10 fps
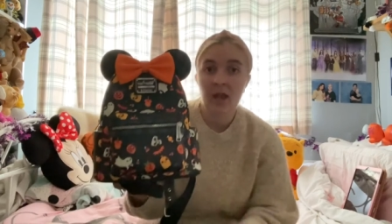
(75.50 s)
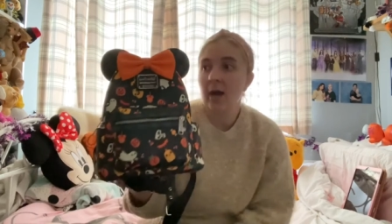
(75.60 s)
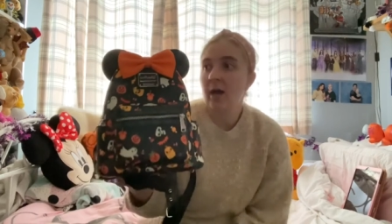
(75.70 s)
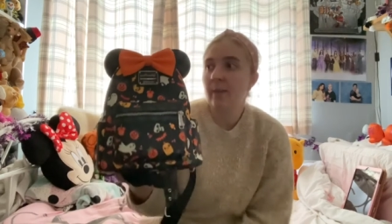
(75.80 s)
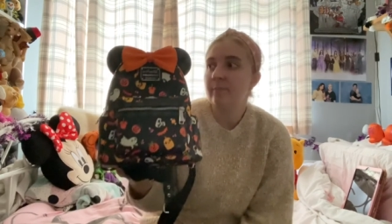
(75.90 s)

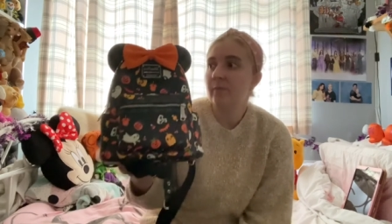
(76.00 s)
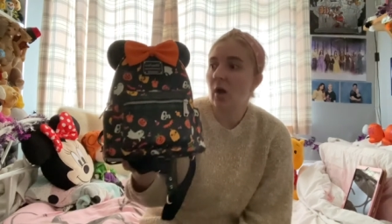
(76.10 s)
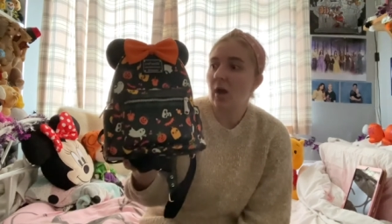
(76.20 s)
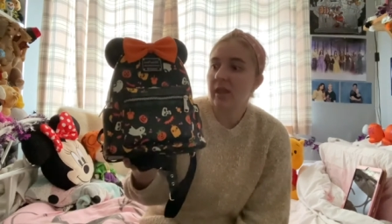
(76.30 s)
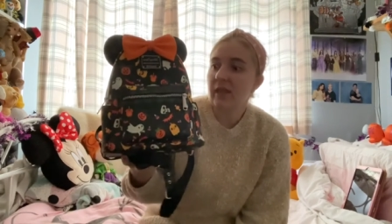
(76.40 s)
Um,
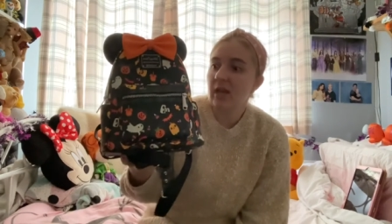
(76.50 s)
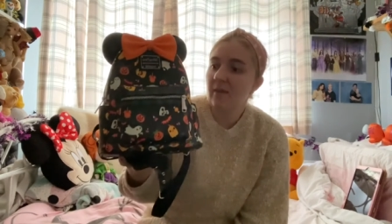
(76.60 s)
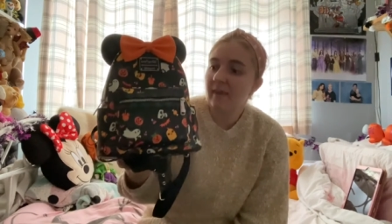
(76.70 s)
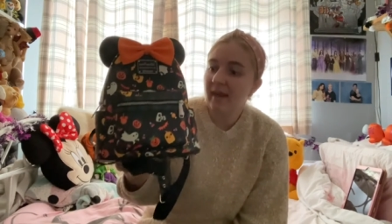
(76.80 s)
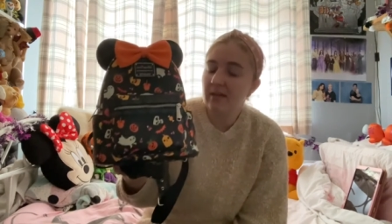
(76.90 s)
I think I
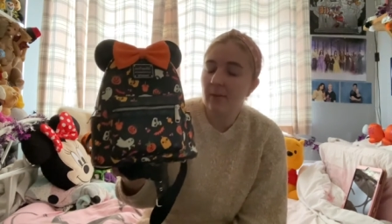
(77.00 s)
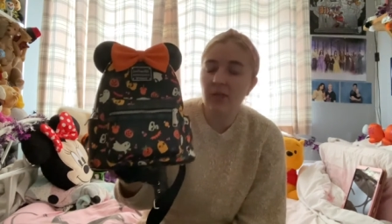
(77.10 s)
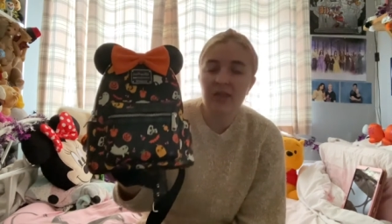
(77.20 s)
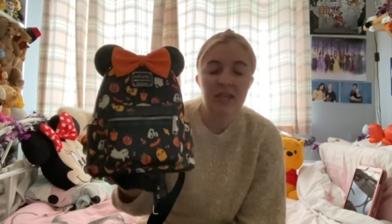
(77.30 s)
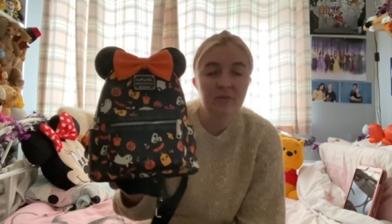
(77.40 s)
paid, I
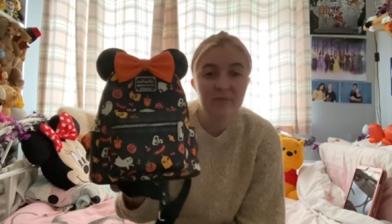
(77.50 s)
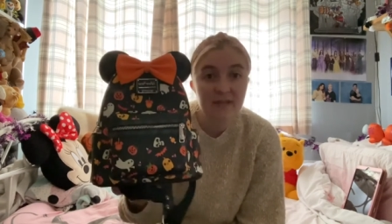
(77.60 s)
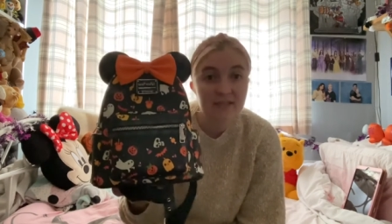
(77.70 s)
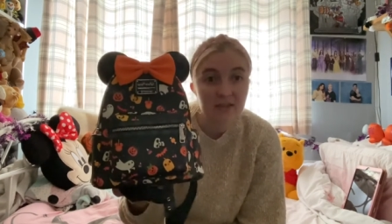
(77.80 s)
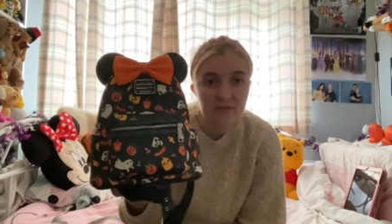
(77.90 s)
think it was
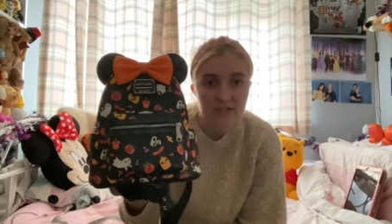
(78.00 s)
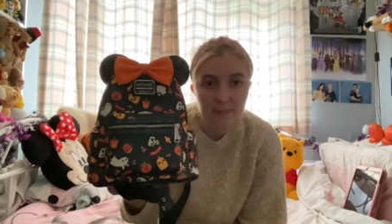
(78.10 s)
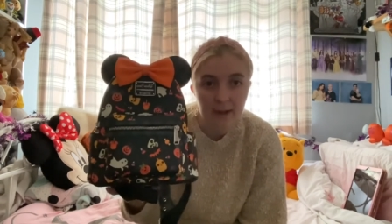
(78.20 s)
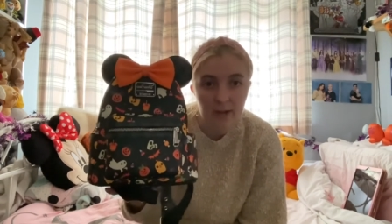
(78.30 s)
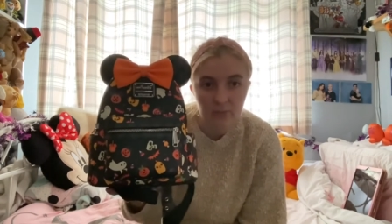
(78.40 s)
about £70
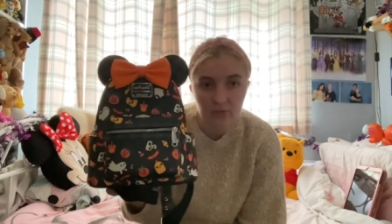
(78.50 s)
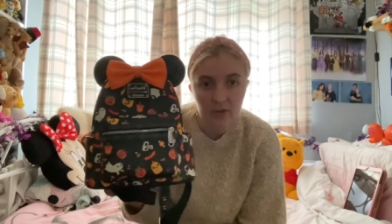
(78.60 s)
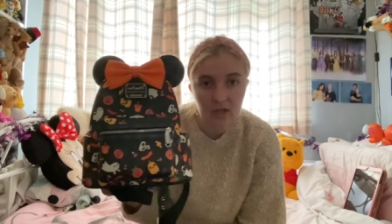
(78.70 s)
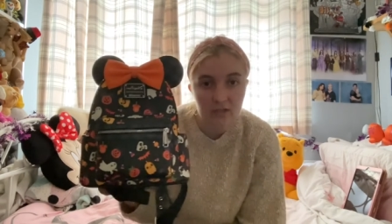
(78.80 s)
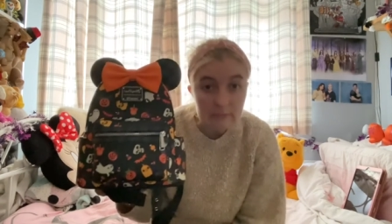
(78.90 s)
for
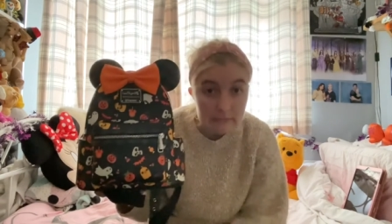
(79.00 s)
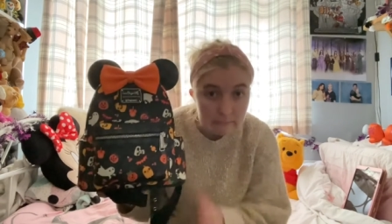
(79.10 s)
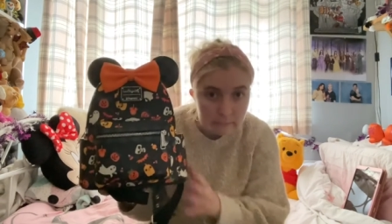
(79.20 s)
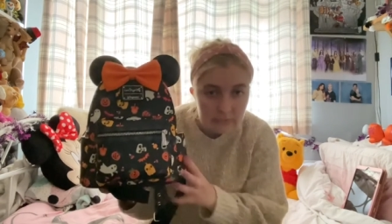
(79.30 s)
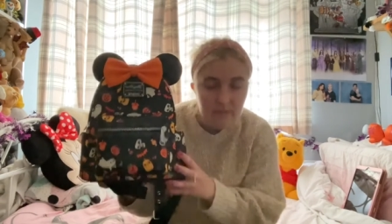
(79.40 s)
this.
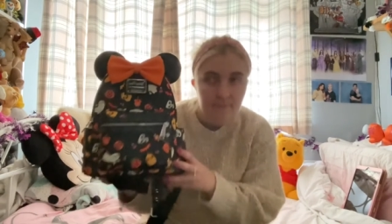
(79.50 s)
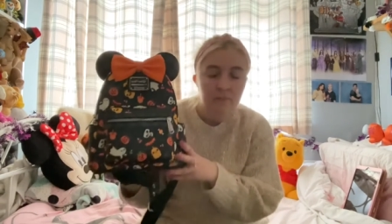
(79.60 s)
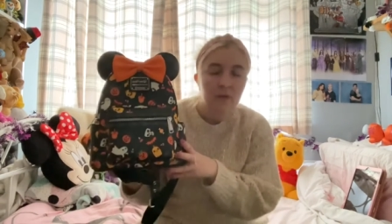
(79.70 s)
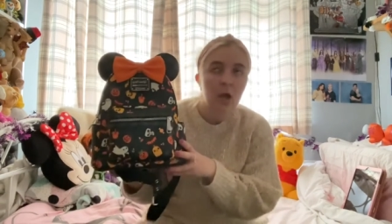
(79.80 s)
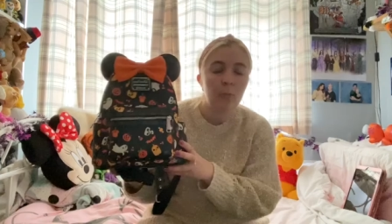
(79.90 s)

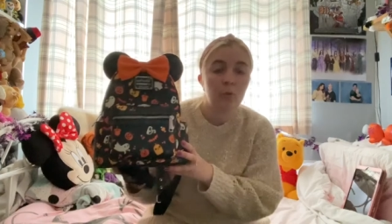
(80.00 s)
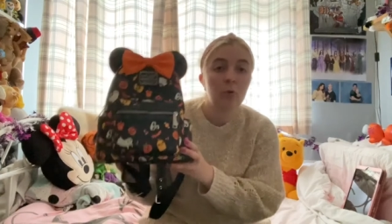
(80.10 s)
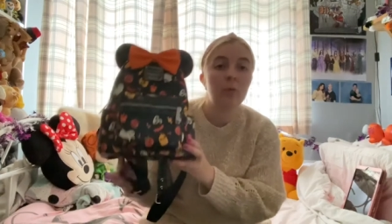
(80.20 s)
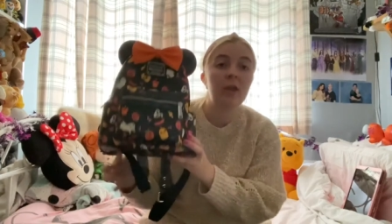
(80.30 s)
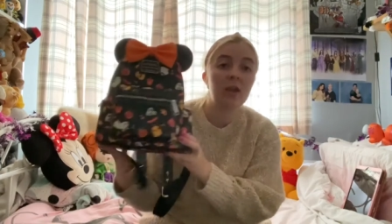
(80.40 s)
I
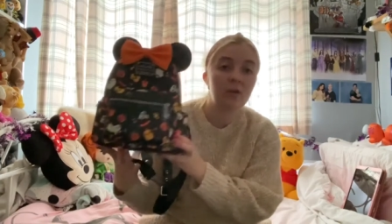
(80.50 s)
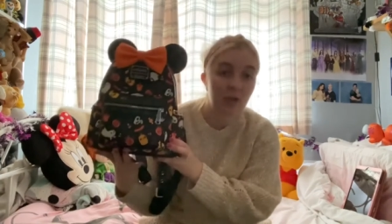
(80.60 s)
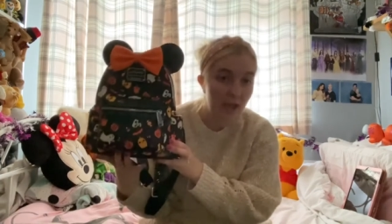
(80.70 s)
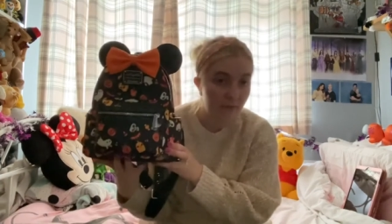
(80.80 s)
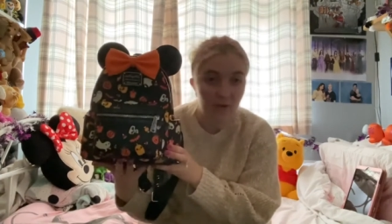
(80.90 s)
will,
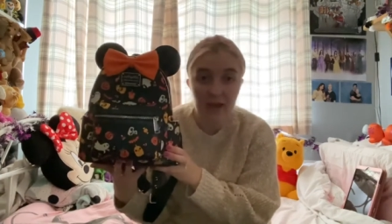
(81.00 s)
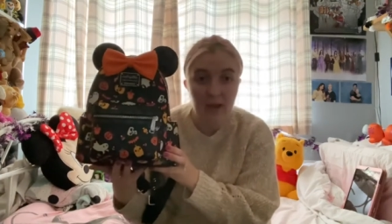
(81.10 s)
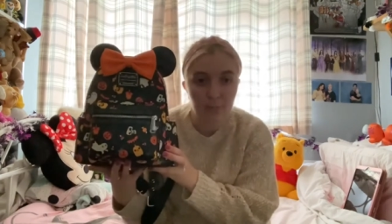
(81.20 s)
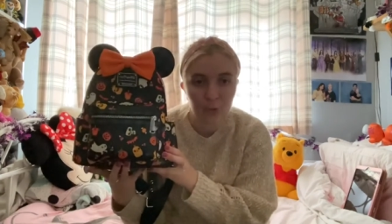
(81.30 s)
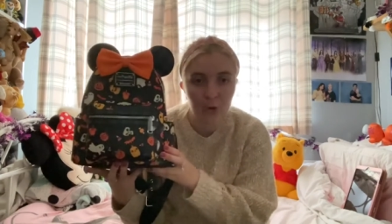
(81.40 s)
if I
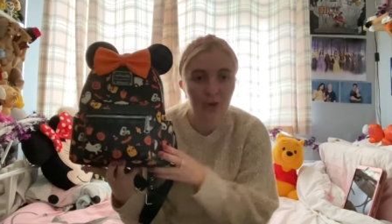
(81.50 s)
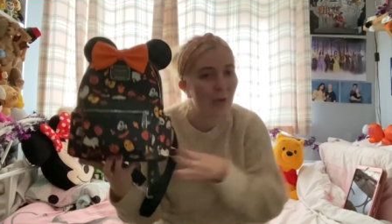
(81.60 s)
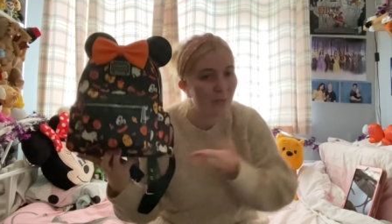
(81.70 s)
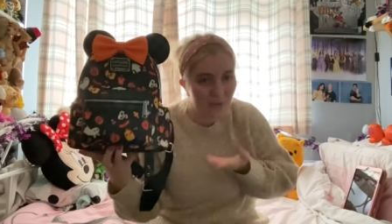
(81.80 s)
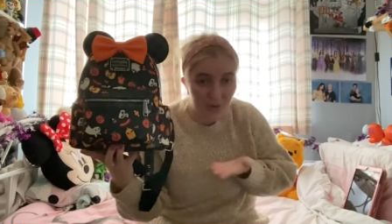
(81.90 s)
am wrong, I
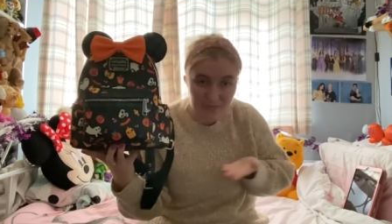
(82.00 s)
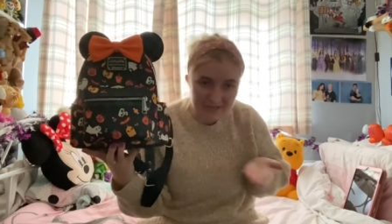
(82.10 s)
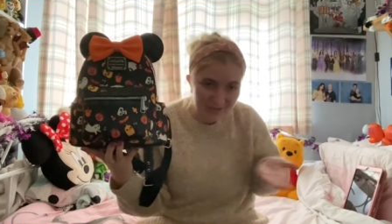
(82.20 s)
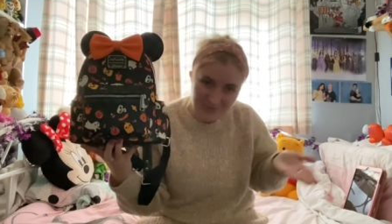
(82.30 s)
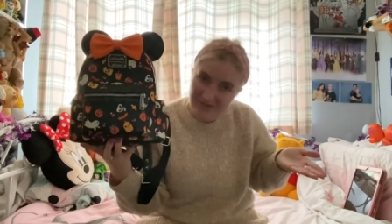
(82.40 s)
will
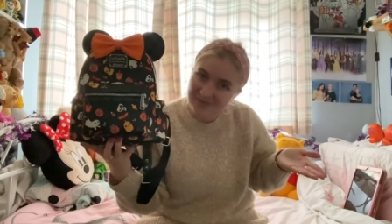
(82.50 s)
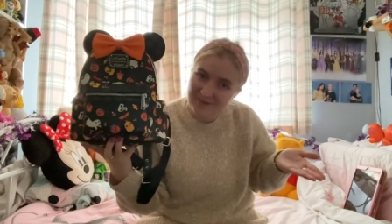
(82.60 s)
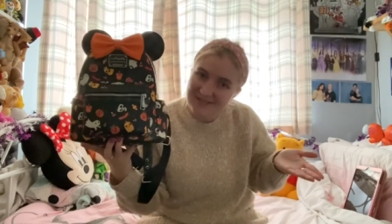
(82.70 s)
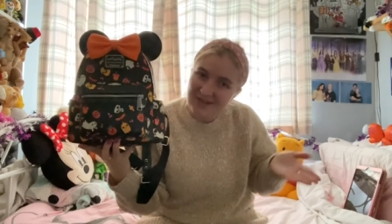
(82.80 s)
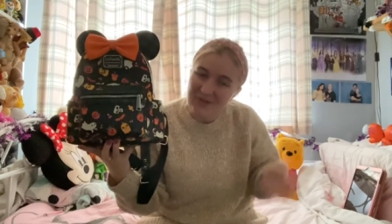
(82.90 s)
obviously correct
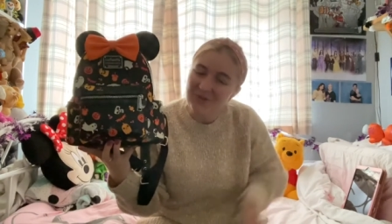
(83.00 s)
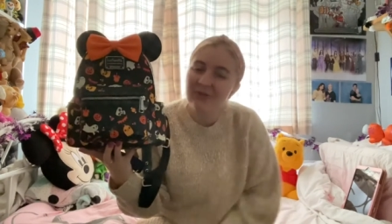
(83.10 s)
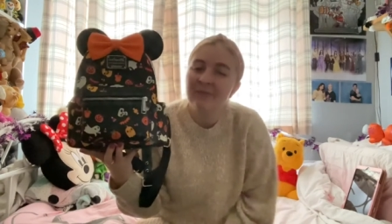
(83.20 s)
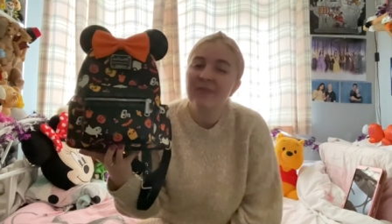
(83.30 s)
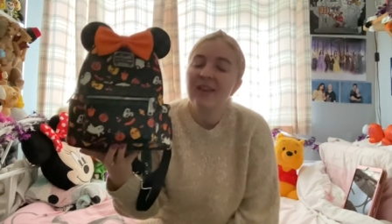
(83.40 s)
myself.
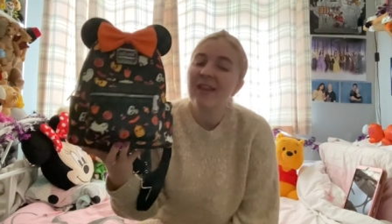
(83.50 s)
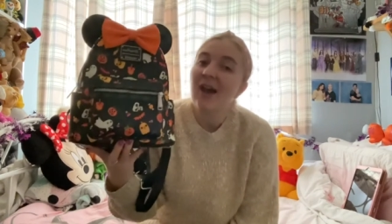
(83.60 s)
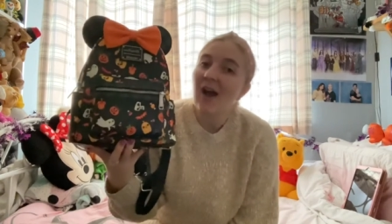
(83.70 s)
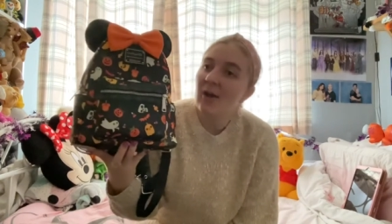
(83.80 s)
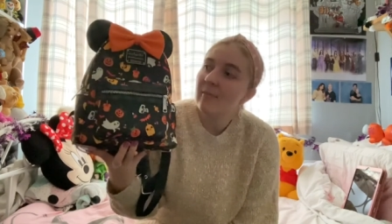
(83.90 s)

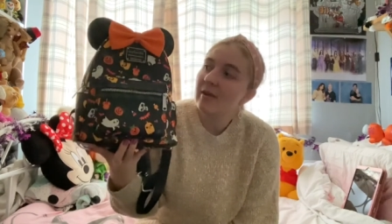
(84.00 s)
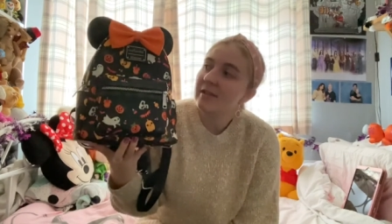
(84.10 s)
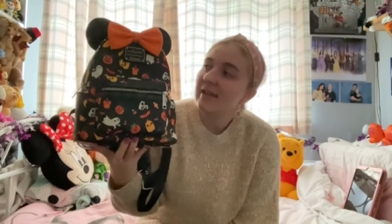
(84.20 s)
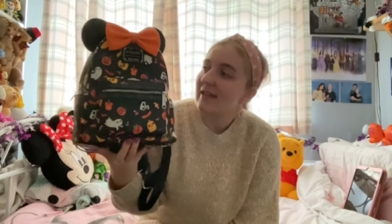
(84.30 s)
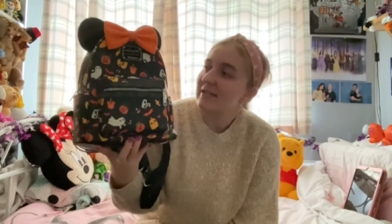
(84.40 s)
Um,
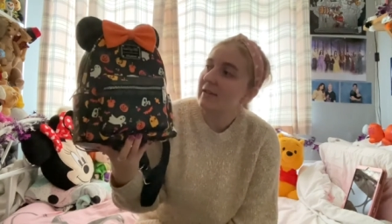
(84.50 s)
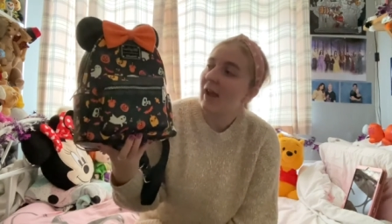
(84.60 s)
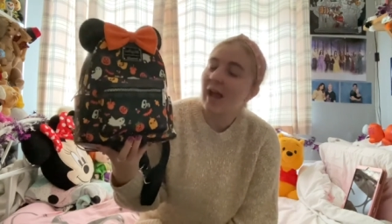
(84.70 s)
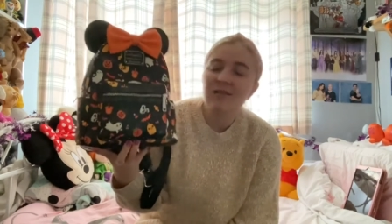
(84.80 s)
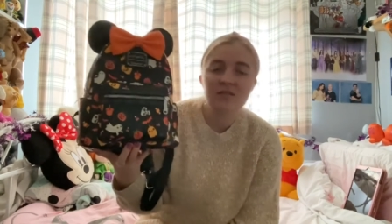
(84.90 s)
yes, and I
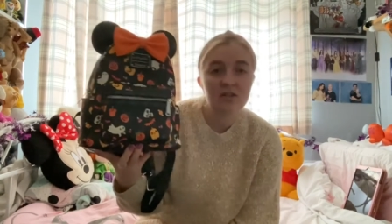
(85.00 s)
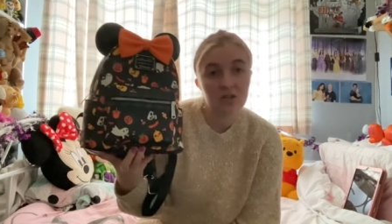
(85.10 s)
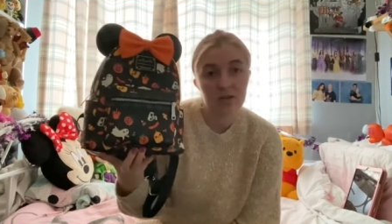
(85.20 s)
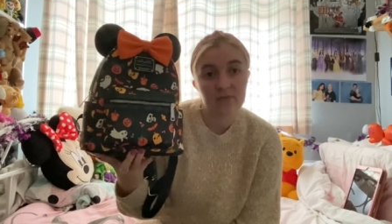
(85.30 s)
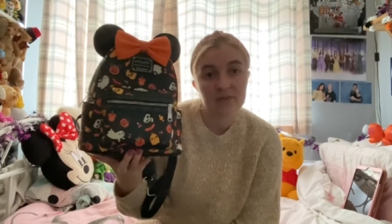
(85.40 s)
absolutely
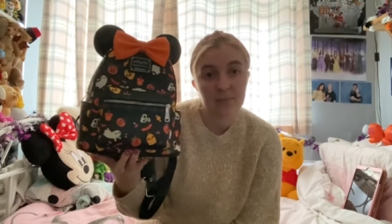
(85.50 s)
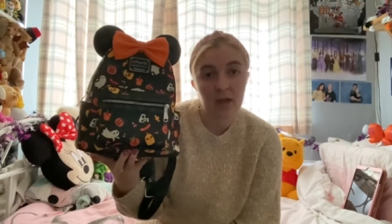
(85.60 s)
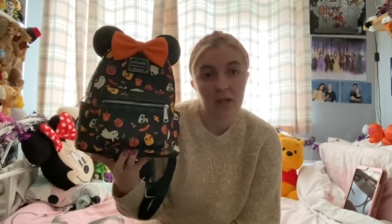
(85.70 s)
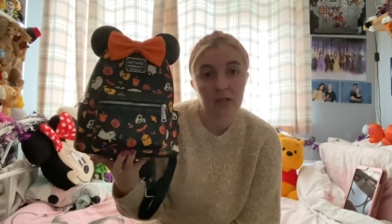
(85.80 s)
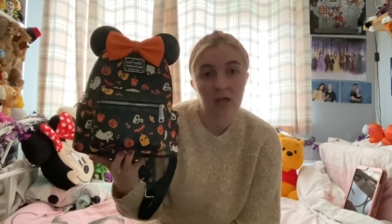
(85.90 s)
love this
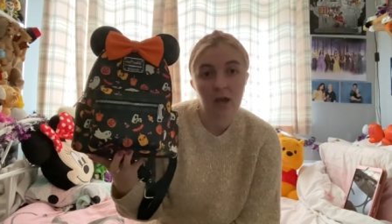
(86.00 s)
bag.